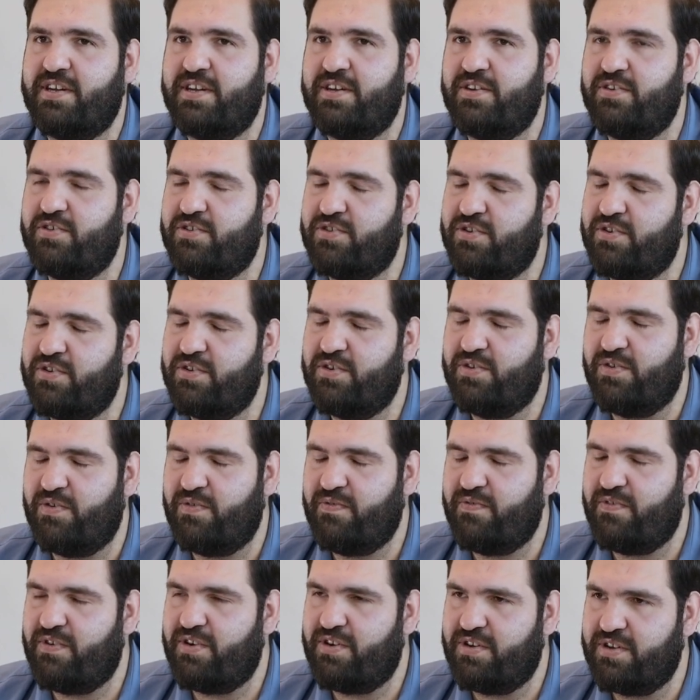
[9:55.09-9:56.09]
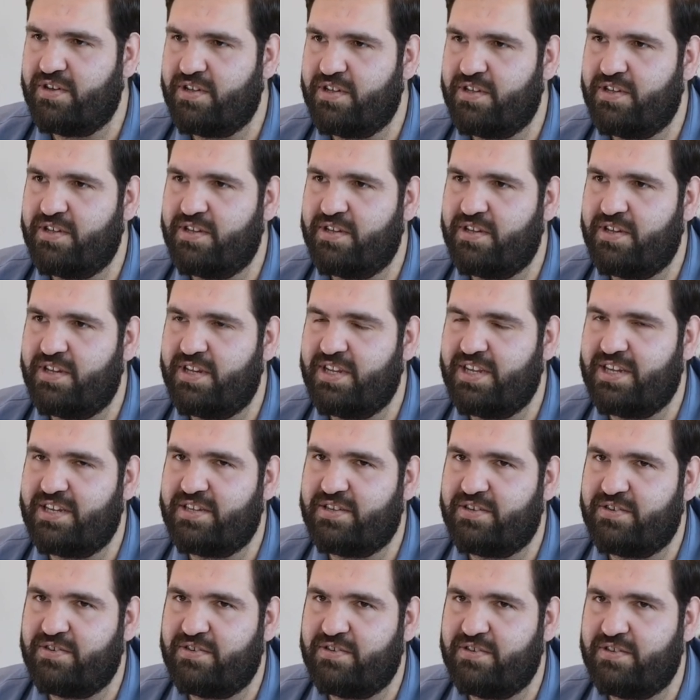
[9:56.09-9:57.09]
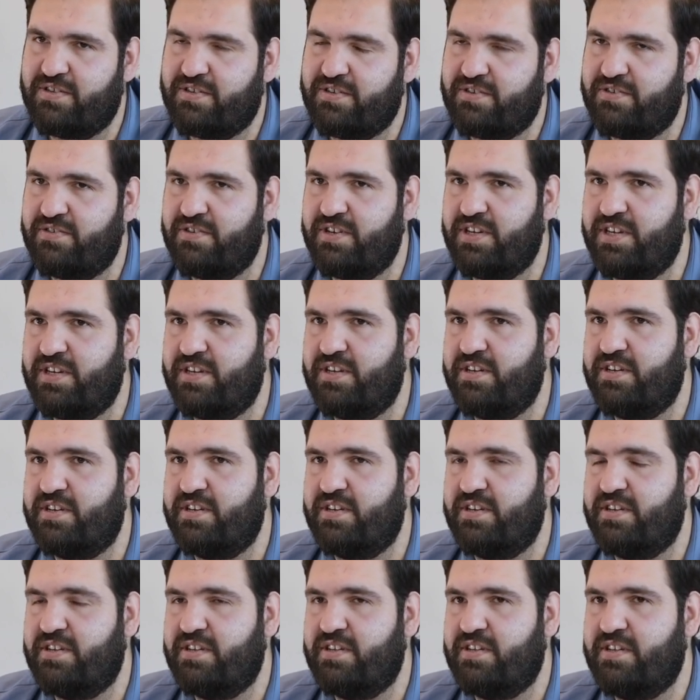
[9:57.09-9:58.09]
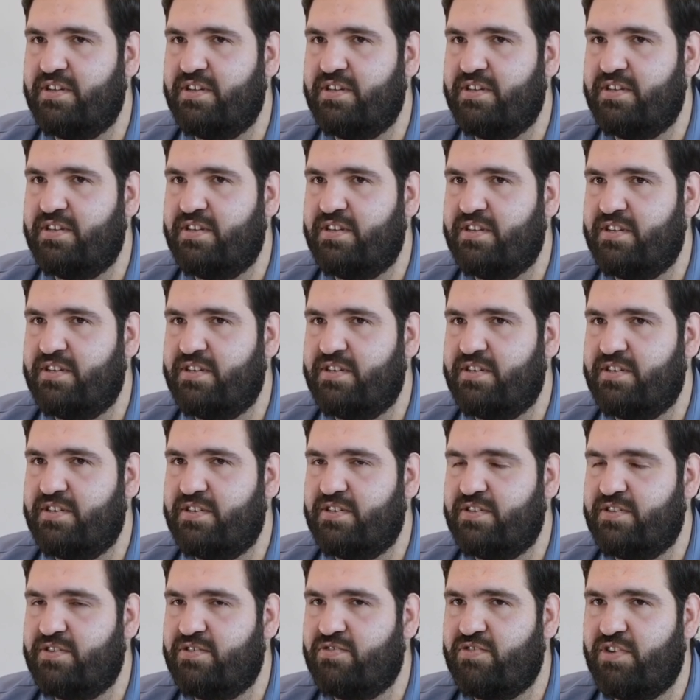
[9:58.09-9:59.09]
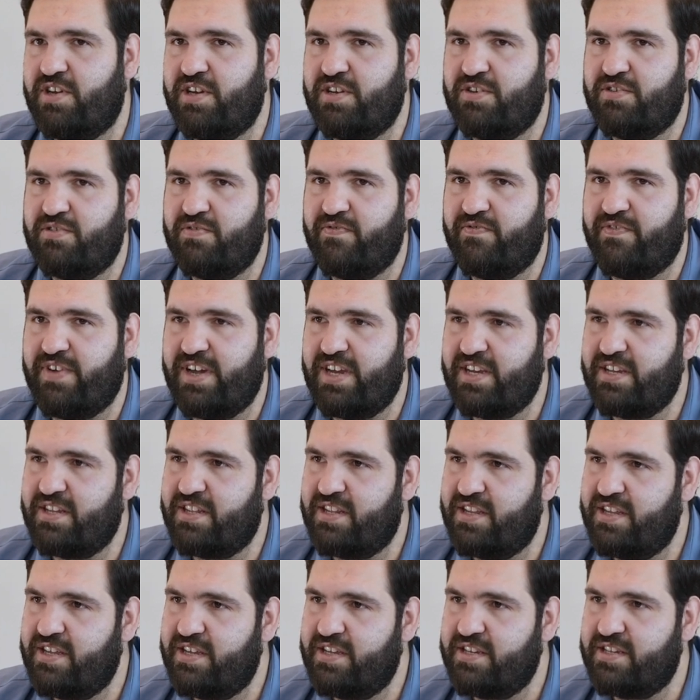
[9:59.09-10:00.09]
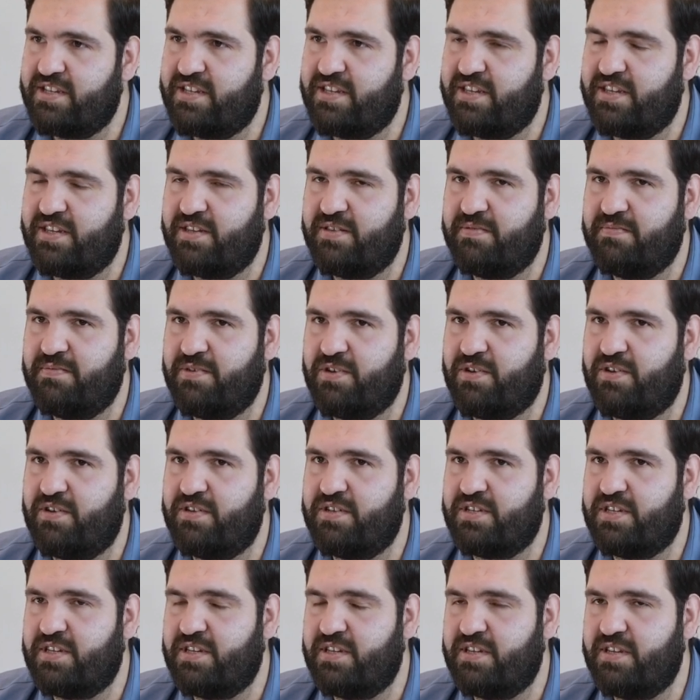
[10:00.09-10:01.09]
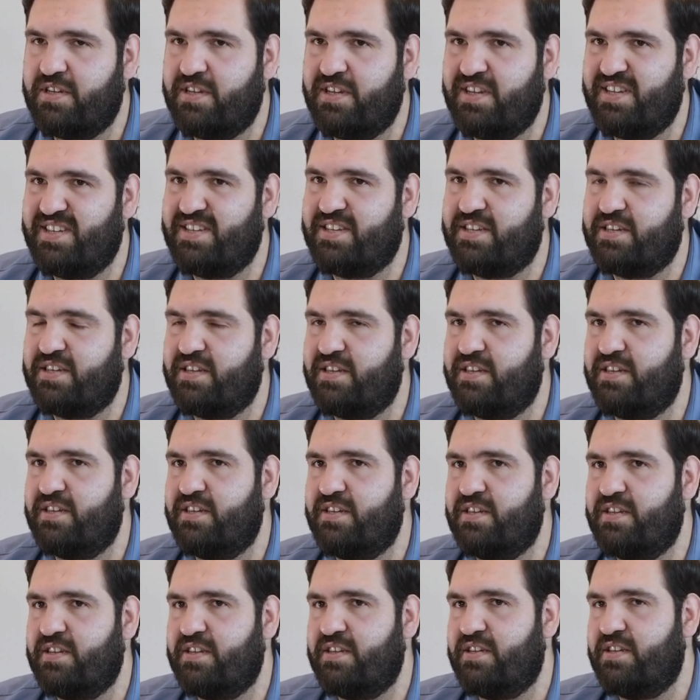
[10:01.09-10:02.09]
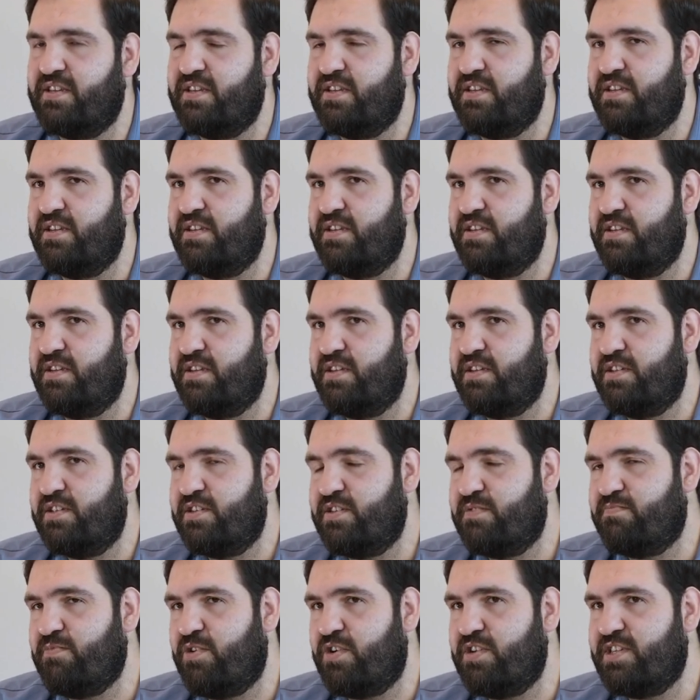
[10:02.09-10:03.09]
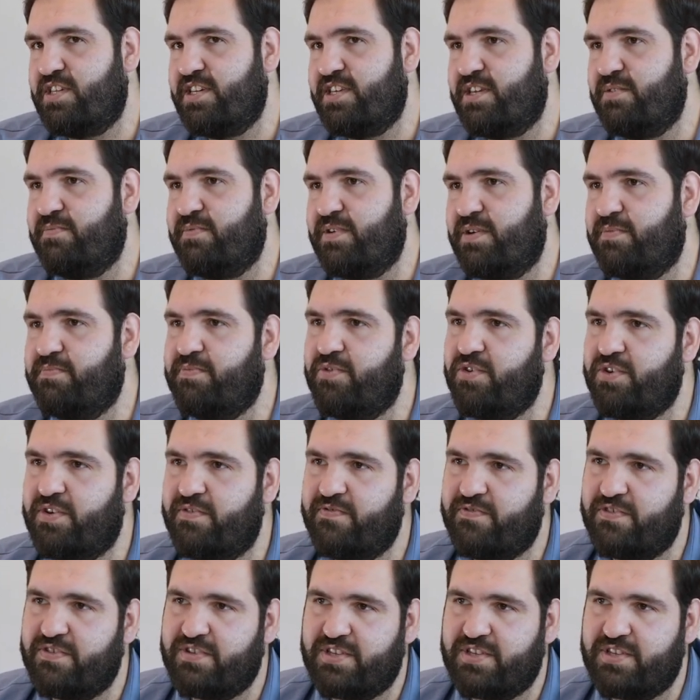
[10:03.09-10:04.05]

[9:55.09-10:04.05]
You should go walk in the street, try to find things, because it's small city but beautiful